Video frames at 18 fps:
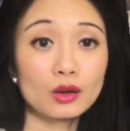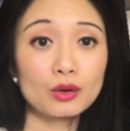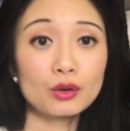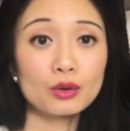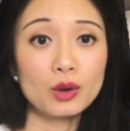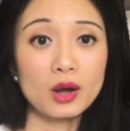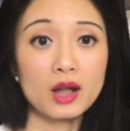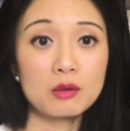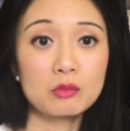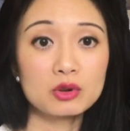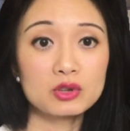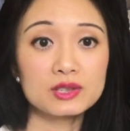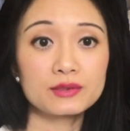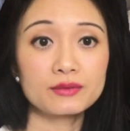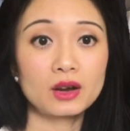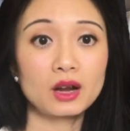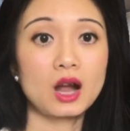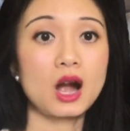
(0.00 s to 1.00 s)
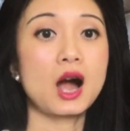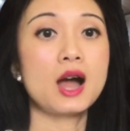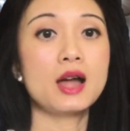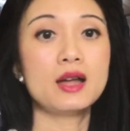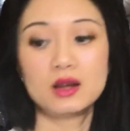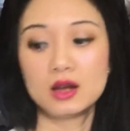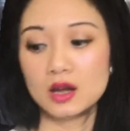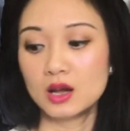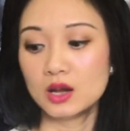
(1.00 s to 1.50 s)
Ooh, I almost forgot.
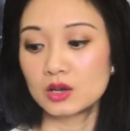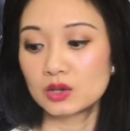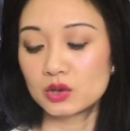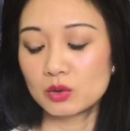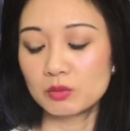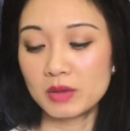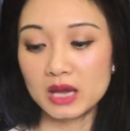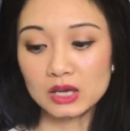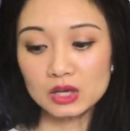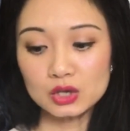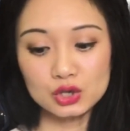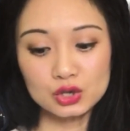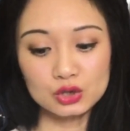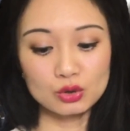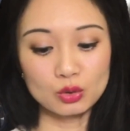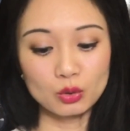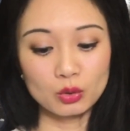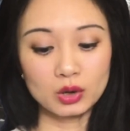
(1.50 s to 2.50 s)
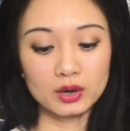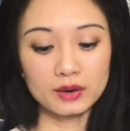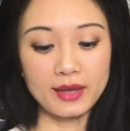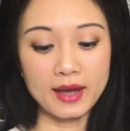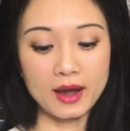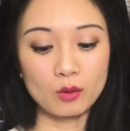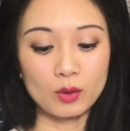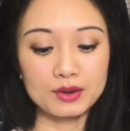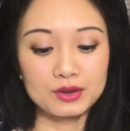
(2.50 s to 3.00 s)
So make sure
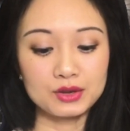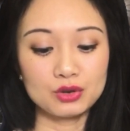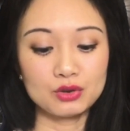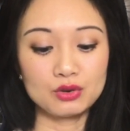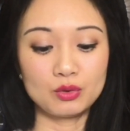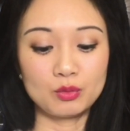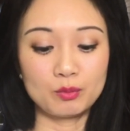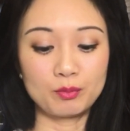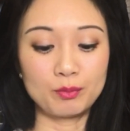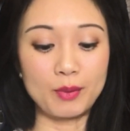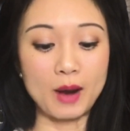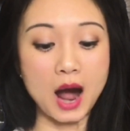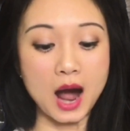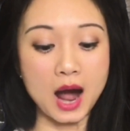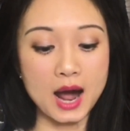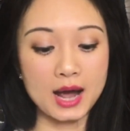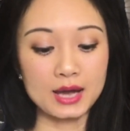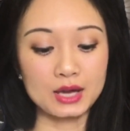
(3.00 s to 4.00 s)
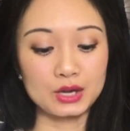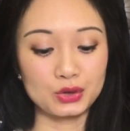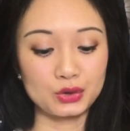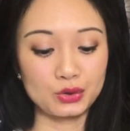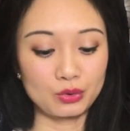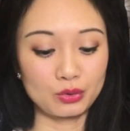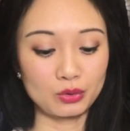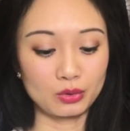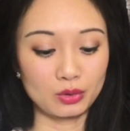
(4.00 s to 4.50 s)
that when you buy
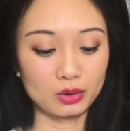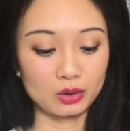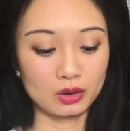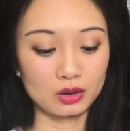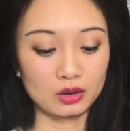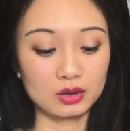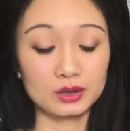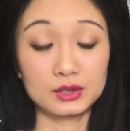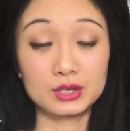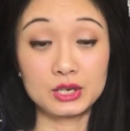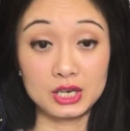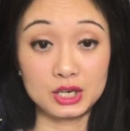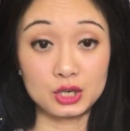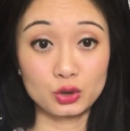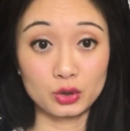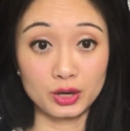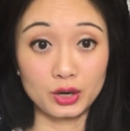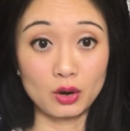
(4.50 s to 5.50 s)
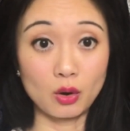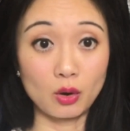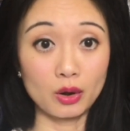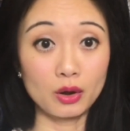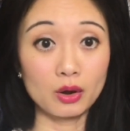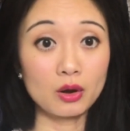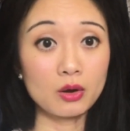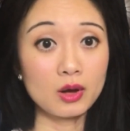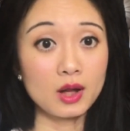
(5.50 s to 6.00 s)
your tea tree
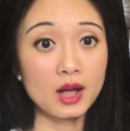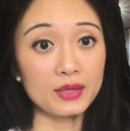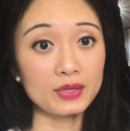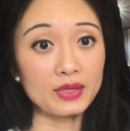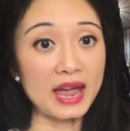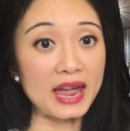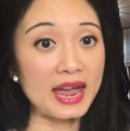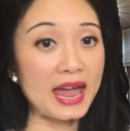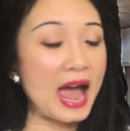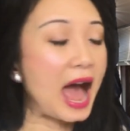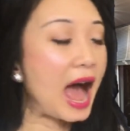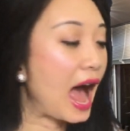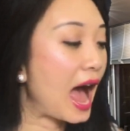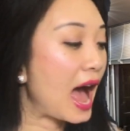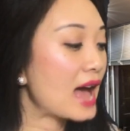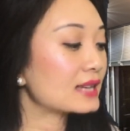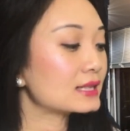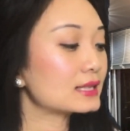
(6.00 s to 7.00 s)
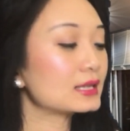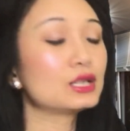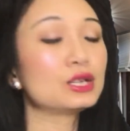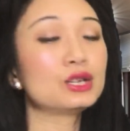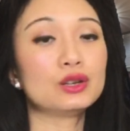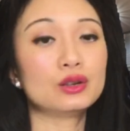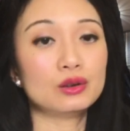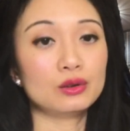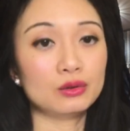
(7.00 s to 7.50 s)
oil, that it has
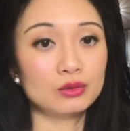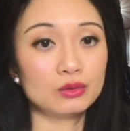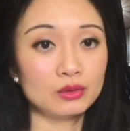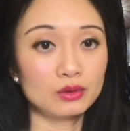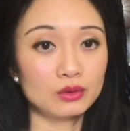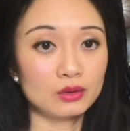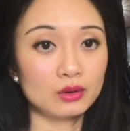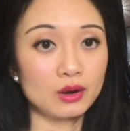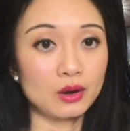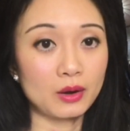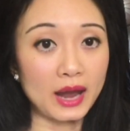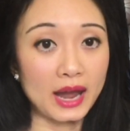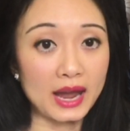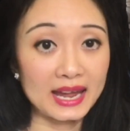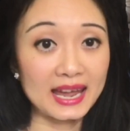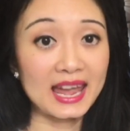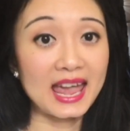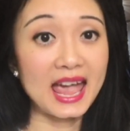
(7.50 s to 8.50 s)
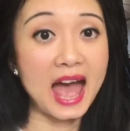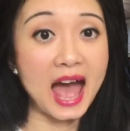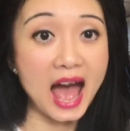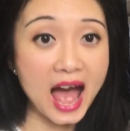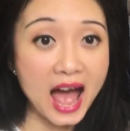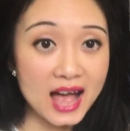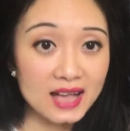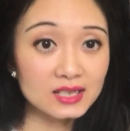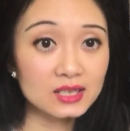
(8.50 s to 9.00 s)
to, okay, it
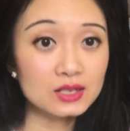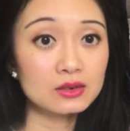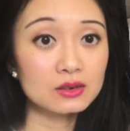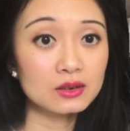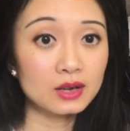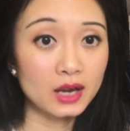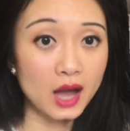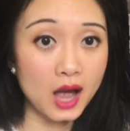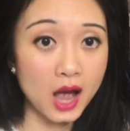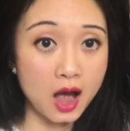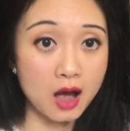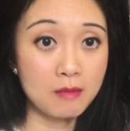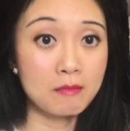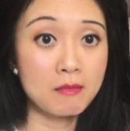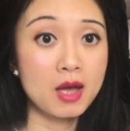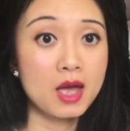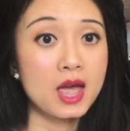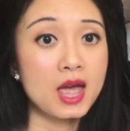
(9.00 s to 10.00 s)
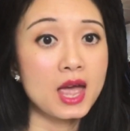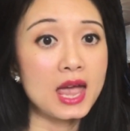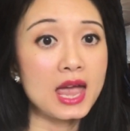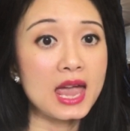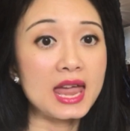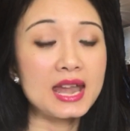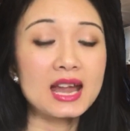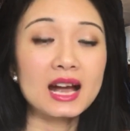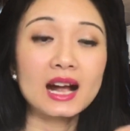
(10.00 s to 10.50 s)
has to come
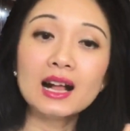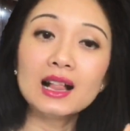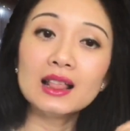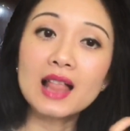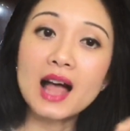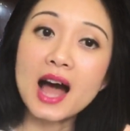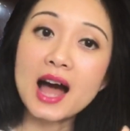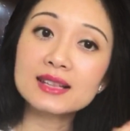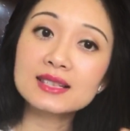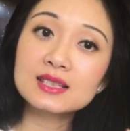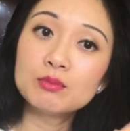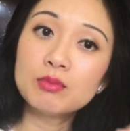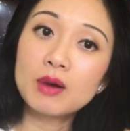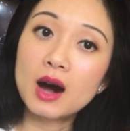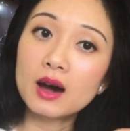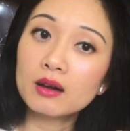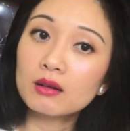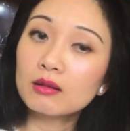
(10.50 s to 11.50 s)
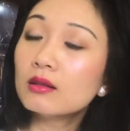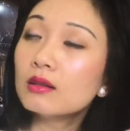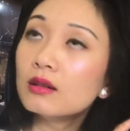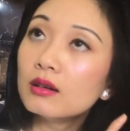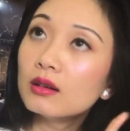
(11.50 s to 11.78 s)
in a glass bottle,